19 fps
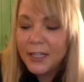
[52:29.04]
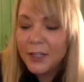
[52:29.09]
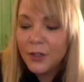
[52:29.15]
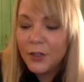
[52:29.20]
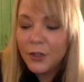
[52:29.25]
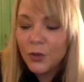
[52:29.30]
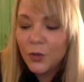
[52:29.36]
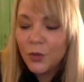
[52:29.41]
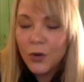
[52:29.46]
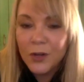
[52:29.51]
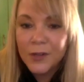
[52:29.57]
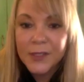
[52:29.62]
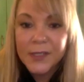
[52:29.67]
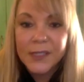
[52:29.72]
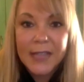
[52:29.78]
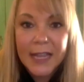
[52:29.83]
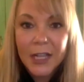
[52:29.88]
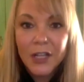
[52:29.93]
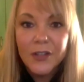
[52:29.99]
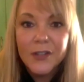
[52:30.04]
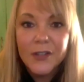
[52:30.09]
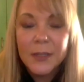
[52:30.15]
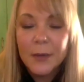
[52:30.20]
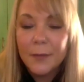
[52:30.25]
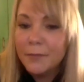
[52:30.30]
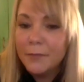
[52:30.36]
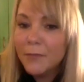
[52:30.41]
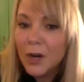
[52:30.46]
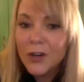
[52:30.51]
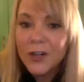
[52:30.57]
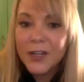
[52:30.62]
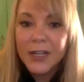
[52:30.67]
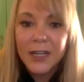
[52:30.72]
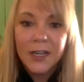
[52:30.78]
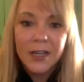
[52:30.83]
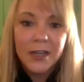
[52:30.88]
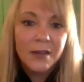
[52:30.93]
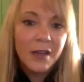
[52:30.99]
getting your sales,
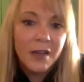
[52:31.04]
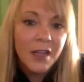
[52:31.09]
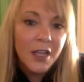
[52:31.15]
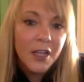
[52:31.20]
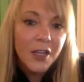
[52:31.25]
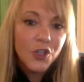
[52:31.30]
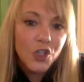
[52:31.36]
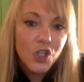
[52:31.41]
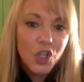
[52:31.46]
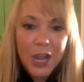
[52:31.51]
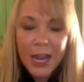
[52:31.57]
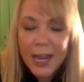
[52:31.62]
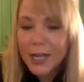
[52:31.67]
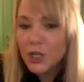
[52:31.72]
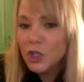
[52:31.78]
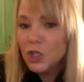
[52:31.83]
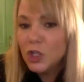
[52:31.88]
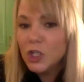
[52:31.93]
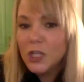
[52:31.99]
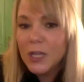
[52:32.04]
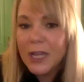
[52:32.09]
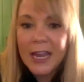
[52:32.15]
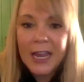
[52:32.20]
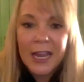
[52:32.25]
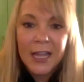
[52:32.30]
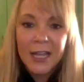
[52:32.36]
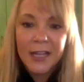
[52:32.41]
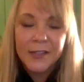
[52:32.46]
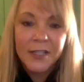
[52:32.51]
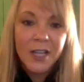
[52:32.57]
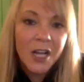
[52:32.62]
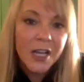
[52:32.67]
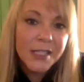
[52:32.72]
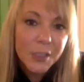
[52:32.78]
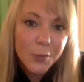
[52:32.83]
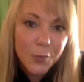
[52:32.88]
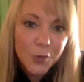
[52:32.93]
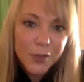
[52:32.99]
marketing, channel
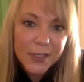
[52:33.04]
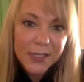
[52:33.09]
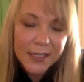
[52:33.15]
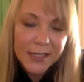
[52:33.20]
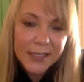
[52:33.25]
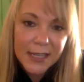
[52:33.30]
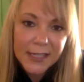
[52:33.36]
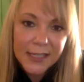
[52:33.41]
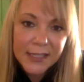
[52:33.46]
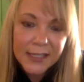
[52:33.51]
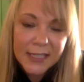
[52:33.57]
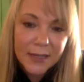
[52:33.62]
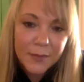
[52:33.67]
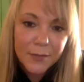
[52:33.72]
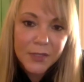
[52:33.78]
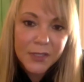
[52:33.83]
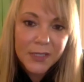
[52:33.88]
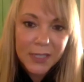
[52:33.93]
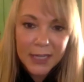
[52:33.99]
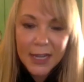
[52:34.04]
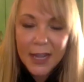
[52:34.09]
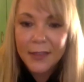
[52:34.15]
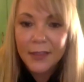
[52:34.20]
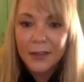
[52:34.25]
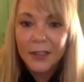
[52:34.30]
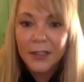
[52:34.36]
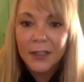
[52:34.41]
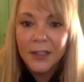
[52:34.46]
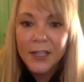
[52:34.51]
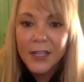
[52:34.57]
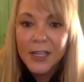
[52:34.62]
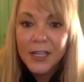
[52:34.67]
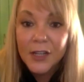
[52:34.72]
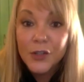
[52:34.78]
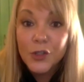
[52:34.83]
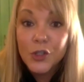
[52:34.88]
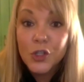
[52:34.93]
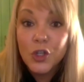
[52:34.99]
and customer success teams
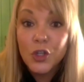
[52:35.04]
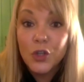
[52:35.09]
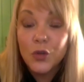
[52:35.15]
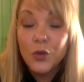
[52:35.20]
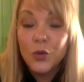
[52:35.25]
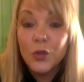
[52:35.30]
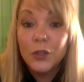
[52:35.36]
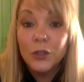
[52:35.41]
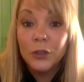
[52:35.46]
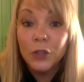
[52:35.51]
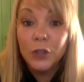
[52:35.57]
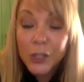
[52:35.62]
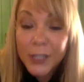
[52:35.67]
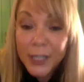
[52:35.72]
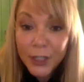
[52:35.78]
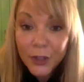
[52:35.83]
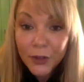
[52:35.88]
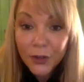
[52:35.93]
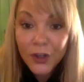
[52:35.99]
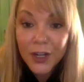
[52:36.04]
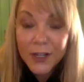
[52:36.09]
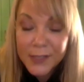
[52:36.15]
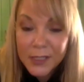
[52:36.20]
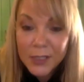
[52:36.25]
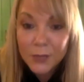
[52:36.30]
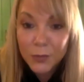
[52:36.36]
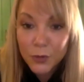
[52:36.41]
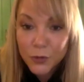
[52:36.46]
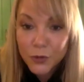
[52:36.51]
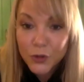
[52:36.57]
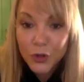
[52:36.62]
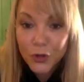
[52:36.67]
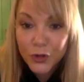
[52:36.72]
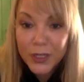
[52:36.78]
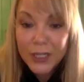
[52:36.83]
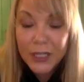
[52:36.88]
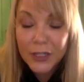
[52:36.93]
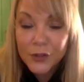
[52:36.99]
together to look at your
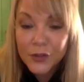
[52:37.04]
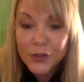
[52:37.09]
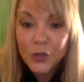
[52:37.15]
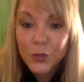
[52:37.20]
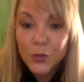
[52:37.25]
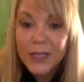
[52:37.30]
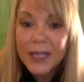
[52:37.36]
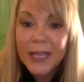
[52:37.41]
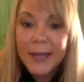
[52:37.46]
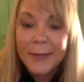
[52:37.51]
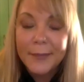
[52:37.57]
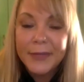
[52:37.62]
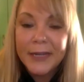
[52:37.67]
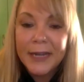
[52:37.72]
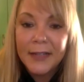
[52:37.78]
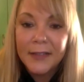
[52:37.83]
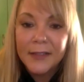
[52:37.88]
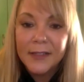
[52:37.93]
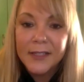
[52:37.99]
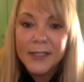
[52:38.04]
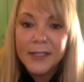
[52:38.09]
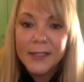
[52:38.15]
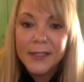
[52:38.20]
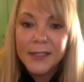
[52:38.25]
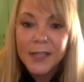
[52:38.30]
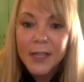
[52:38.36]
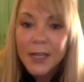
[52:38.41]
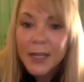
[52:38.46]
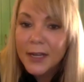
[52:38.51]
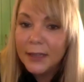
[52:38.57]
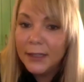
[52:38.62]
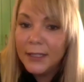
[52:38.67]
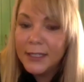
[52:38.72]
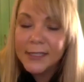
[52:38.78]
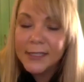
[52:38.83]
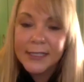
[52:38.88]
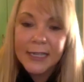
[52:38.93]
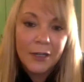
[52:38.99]
customer journey and do a gap analysis.
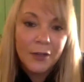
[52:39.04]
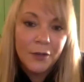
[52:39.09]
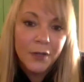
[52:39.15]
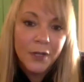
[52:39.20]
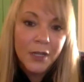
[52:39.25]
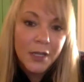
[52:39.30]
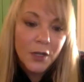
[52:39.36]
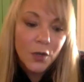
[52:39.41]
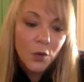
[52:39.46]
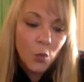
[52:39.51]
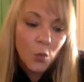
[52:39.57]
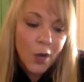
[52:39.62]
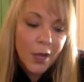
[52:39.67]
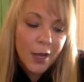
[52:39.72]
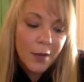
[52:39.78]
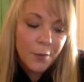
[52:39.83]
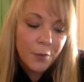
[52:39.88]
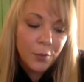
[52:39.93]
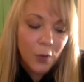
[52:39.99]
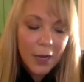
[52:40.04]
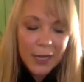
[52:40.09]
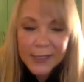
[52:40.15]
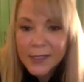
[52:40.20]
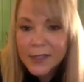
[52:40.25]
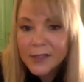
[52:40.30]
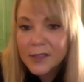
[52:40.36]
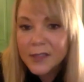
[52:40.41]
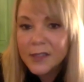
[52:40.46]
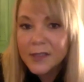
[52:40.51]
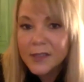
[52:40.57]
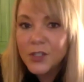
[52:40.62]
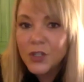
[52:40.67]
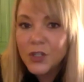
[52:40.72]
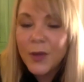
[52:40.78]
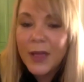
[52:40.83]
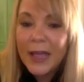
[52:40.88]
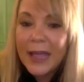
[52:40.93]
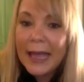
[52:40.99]
List out what
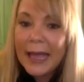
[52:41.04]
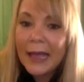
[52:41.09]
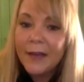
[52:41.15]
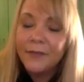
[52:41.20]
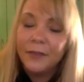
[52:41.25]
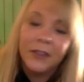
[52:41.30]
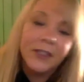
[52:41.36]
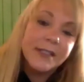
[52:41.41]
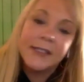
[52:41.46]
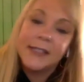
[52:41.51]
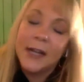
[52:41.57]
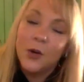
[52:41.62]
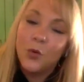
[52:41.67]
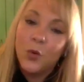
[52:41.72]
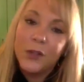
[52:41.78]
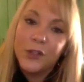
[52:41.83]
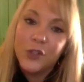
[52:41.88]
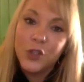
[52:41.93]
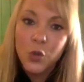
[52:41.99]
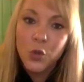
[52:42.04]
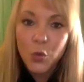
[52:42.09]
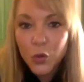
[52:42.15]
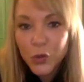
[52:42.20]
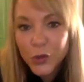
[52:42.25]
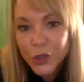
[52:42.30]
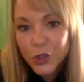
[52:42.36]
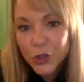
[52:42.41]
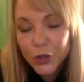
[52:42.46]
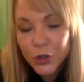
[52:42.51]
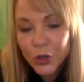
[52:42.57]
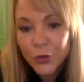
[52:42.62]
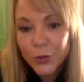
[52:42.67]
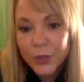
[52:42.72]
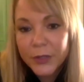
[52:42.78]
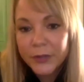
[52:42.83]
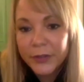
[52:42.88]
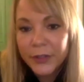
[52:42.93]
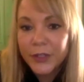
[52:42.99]
processes you have, list out what tools
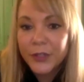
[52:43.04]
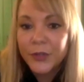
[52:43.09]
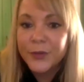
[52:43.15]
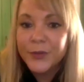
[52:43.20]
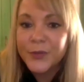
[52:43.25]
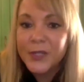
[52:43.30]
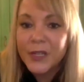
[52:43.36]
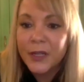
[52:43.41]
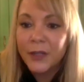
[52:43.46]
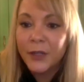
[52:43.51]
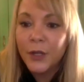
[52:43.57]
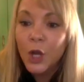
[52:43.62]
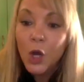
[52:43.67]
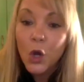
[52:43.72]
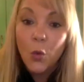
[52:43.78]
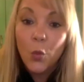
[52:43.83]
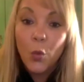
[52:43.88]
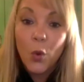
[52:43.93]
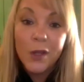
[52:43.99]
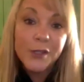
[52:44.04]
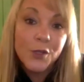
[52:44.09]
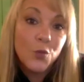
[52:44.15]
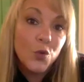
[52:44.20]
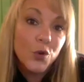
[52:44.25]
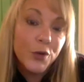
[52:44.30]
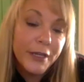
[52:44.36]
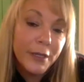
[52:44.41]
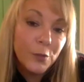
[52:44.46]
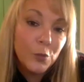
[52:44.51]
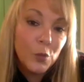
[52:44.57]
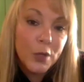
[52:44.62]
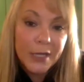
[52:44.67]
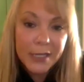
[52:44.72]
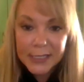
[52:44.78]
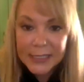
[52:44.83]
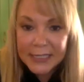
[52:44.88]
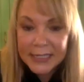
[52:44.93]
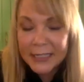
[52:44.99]
you're currently using, what's
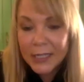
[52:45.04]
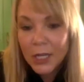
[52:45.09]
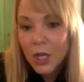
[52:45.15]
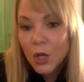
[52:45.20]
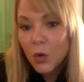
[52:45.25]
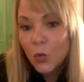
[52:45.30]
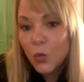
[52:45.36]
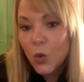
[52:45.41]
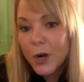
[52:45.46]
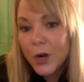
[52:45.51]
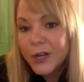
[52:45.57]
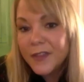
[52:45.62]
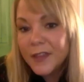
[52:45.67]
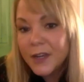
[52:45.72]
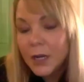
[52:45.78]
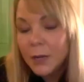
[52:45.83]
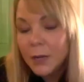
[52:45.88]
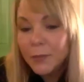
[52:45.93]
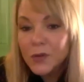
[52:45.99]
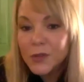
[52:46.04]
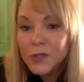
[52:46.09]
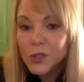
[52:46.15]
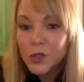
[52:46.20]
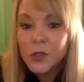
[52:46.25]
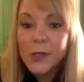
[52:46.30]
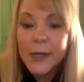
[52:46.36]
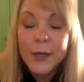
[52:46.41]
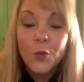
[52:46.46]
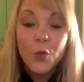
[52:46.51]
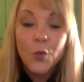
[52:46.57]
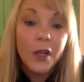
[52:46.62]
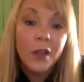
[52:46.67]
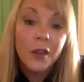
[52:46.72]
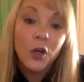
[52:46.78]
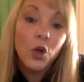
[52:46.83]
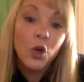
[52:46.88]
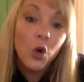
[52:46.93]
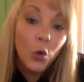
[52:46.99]
working, what isn't, what do the numbers look
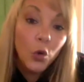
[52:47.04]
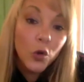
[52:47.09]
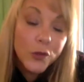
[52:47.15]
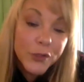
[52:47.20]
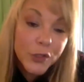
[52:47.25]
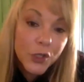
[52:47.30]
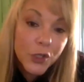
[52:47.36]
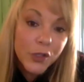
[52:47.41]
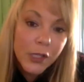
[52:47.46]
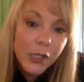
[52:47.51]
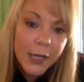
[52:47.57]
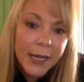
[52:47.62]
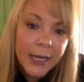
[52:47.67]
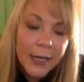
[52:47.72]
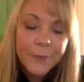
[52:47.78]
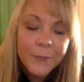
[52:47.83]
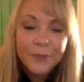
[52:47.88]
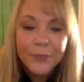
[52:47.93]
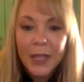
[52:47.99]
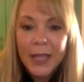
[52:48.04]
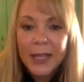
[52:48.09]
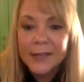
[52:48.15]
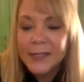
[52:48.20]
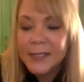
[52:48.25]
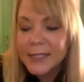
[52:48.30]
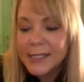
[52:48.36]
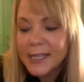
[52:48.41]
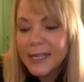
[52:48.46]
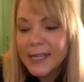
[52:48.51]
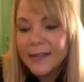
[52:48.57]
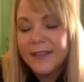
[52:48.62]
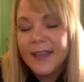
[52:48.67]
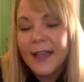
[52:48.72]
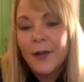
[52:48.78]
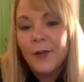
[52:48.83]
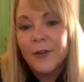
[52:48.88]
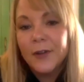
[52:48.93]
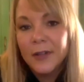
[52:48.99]
like, what do the goals look like, and
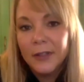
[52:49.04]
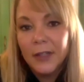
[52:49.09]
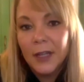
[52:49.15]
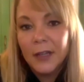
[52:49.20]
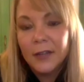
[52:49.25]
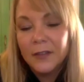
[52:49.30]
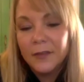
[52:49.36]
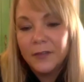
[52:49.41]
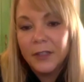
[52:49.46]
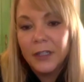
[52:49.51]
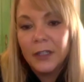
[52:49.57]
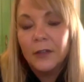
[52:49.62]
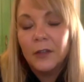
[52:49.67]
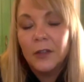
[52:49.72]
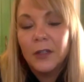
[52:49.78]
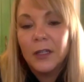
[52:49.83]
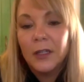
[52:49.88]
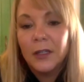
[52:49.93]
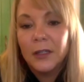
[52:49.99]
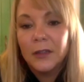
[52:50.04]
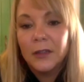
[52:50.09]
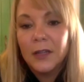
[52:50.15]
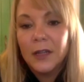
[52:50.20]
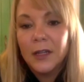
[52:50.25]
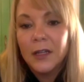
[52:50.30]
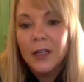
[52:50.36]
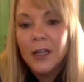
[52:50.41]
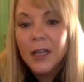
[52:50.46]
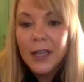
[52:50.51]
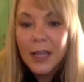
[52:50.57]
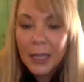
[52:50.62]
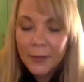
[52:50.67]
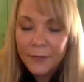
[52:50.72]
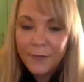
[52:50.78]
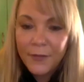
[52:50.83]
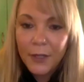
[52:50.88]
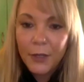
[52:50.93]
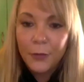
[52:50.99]
sitting down collectively and looking at that
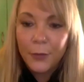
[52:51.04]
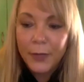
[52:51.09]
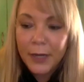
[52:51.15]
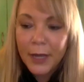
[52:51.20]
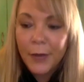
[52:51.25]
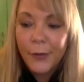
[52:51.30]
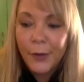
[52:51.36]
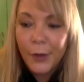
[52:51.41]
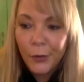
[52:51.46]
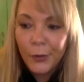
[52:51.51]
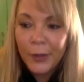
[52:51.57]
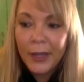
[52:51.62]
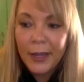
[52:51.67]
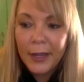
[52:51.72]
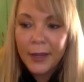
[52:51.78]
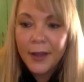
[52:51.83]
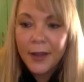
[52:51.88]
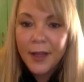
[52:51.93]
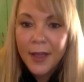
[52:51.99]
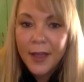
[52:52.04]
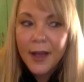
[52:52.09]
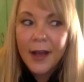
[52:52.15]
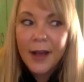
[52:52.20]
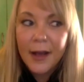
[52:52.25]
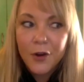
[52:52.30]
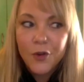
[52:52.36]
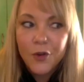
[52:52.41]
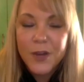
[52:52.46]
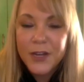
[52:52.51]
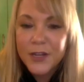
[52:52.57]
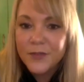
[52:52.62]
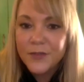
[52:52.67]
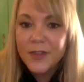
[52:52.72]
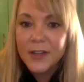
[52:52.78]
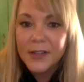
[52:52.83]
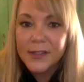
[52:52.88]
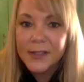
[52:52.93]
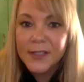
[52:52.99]
and figuring out, okay, how
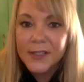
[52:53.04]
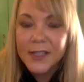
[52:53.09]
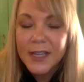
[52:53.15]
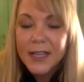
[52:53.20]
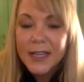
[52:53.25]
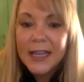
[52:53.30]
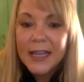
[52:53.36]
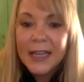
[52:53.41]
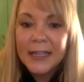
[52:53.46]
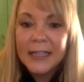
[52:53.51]
do we do this?